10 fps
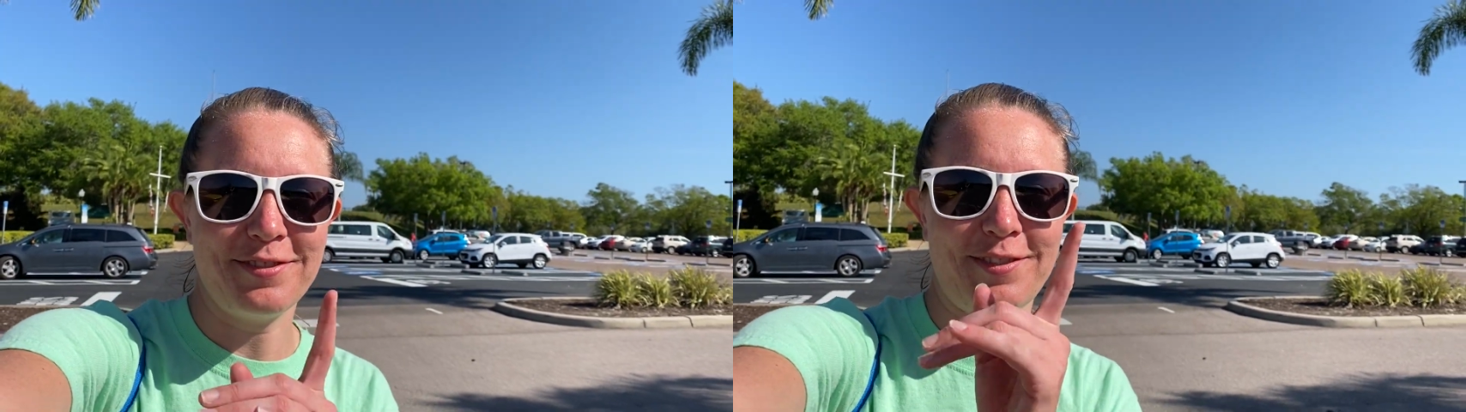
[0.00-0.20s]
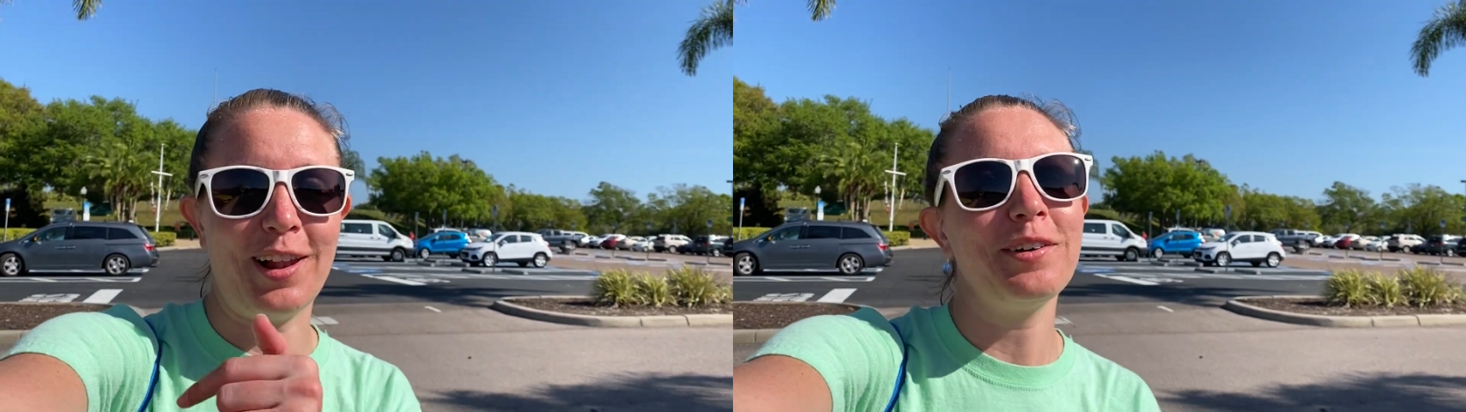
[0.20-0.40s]

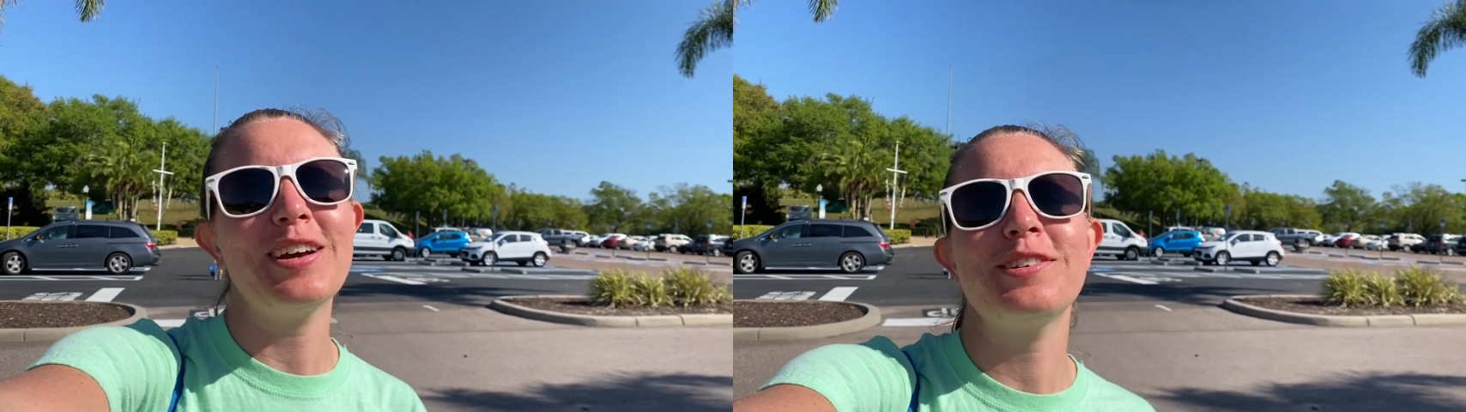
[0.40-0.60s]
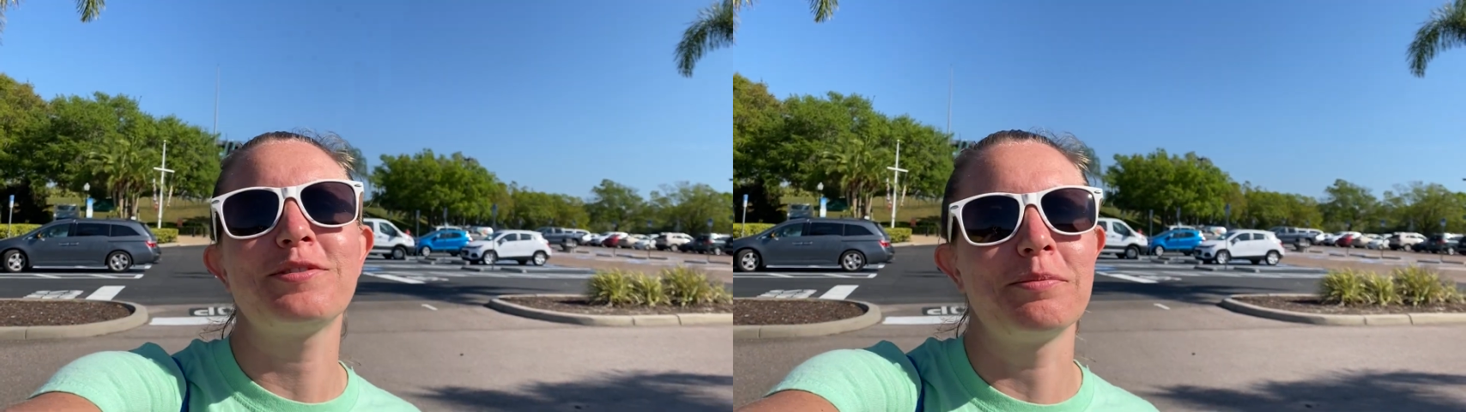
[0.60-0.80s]
follow
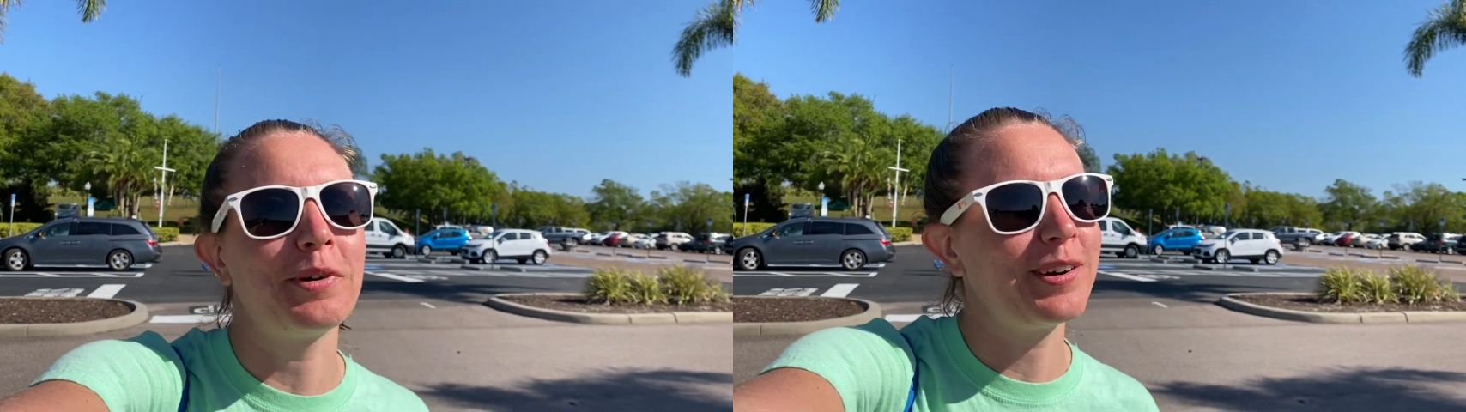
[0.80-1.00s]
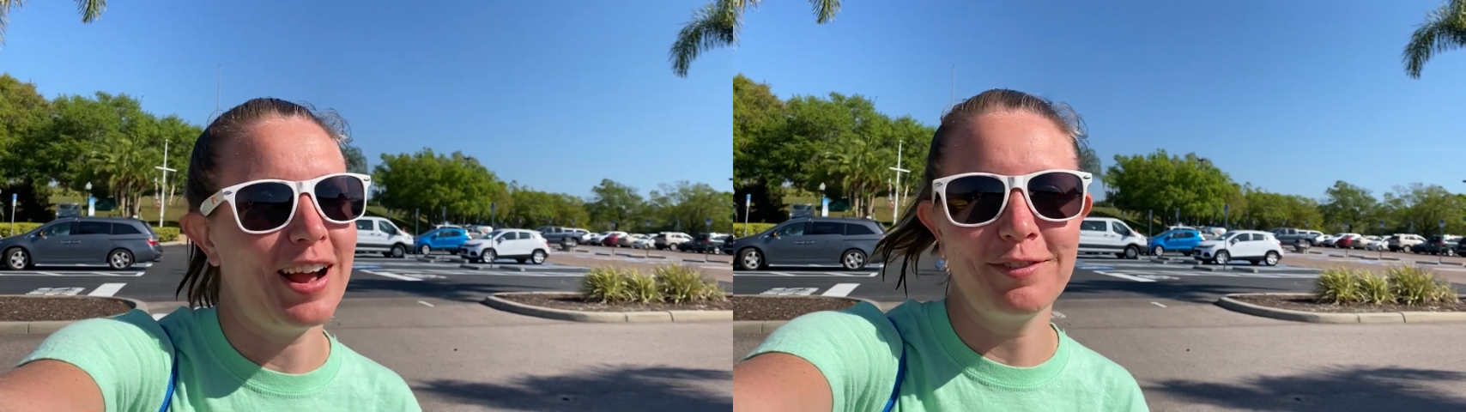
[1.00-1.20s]
us for
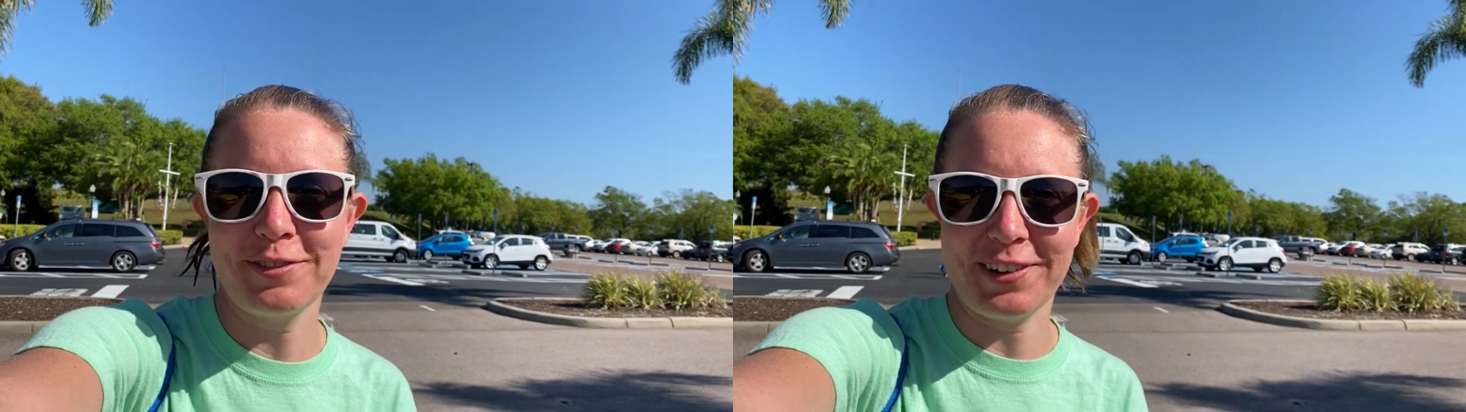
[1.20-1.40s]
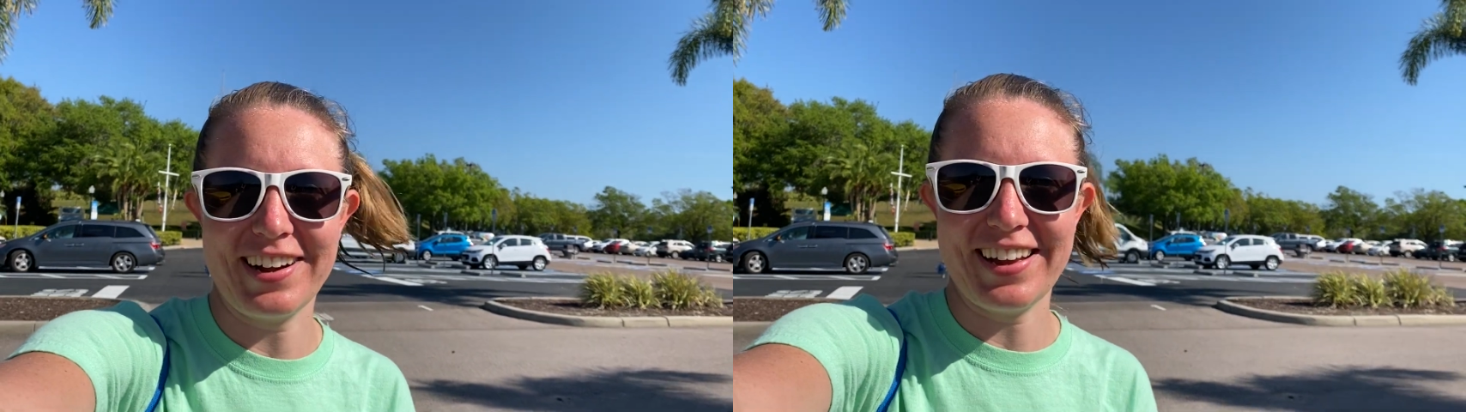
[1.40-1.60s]
more around
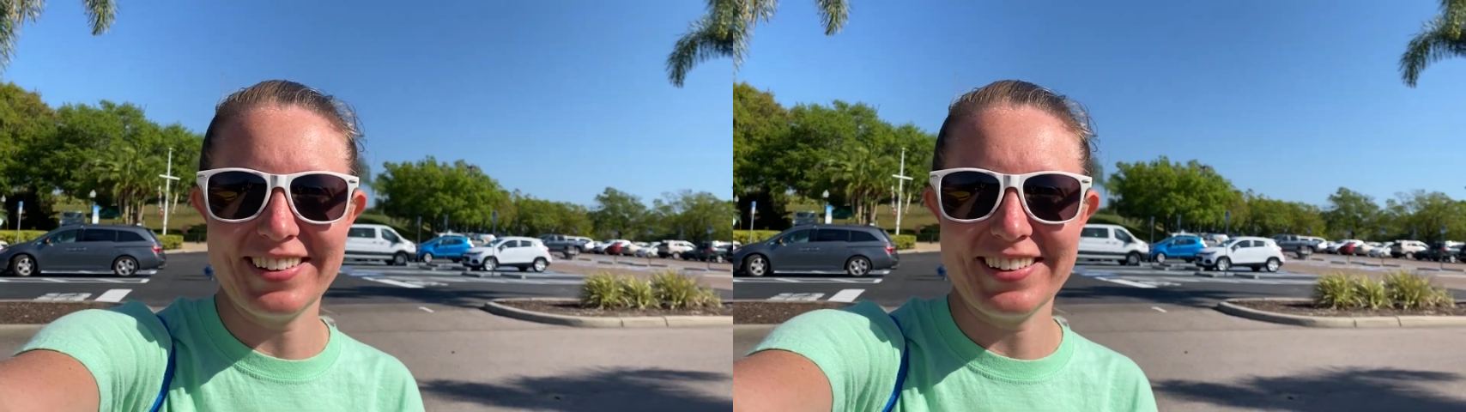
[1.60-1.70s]
Florida.